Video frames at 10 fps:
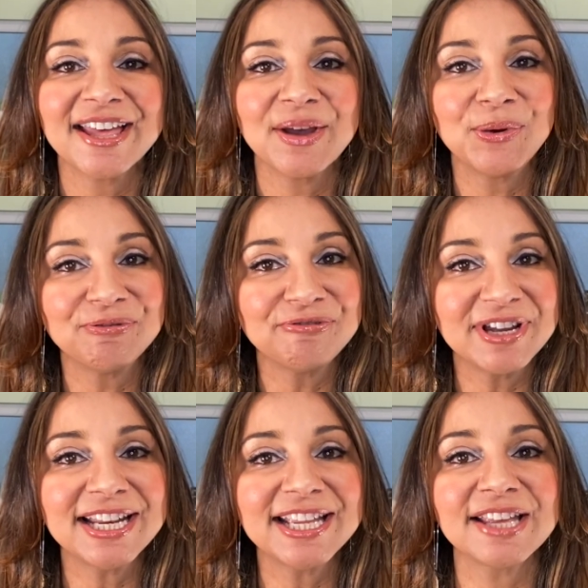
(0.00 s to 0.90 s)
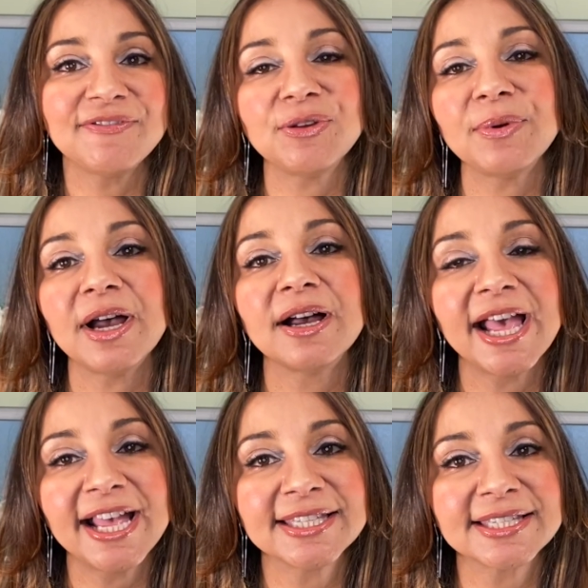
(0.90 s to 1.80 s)
will really give you a
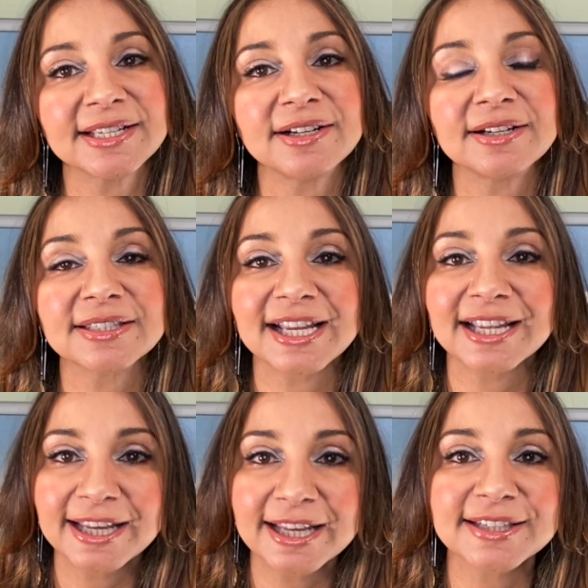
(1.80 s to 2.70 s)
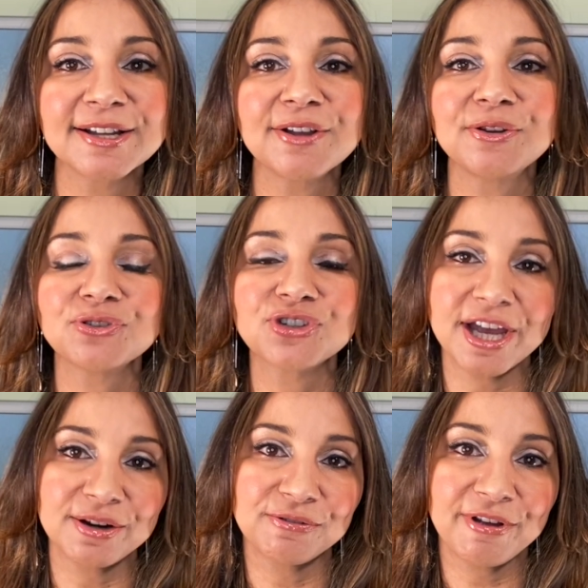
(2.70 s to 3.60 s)
head start and kickstart your
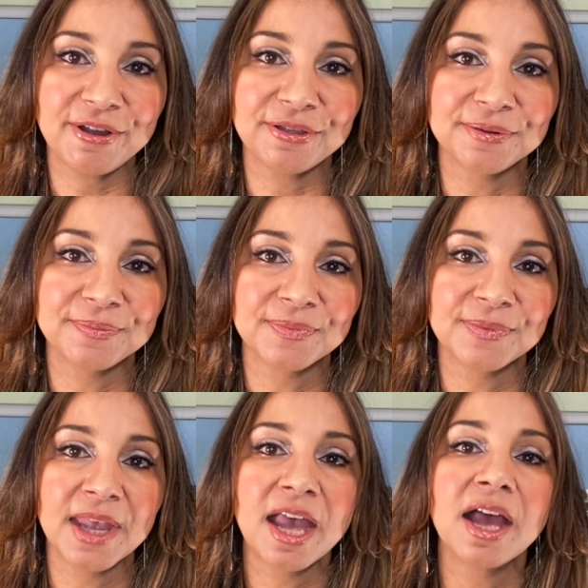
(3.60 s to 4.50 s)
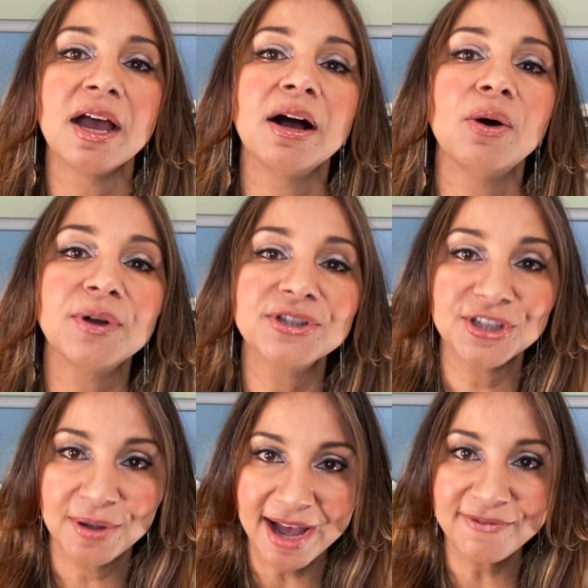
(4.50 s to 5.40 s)
channel growth. Once
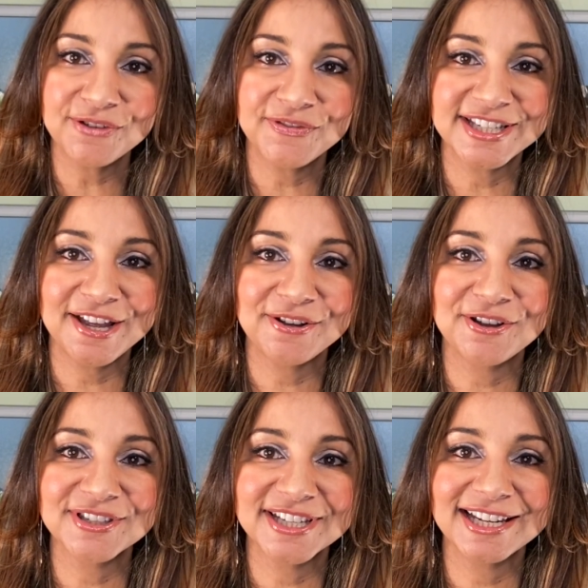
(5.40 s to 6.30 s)
you have your video content